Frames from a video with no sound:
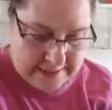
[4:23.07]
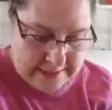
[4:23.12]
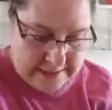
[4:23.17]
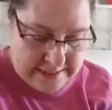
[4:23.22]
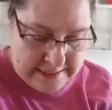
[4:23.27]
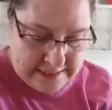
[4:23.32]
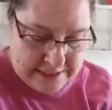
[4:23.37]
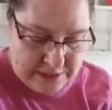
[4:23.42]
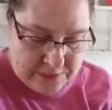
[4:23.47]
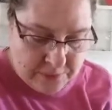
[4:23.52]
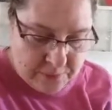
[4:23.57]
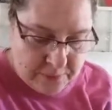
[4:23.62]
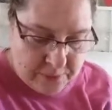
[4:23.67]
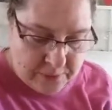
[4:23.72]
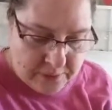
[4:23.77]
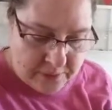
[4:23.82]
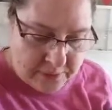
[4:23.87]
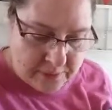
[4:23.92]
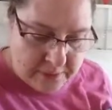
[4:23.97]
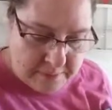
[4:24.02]

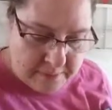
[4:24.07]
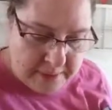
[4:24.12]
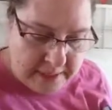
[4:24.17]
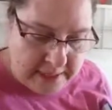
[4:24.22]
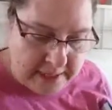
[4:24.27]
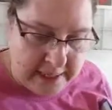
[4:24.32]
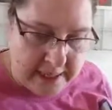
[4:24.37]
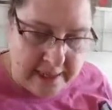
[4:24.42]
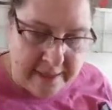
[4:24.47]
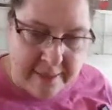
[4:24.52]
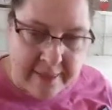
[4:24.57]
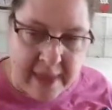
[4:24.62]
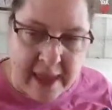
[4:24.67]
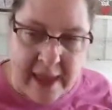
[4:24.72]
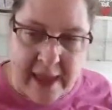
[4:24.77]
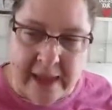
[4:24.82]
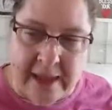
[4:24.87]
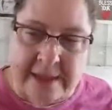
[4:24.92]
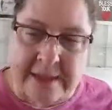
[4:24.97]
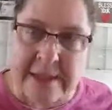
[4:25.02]
Disordered meaning
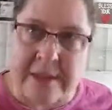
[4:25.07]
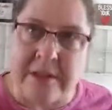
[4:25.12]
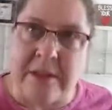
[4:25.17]
that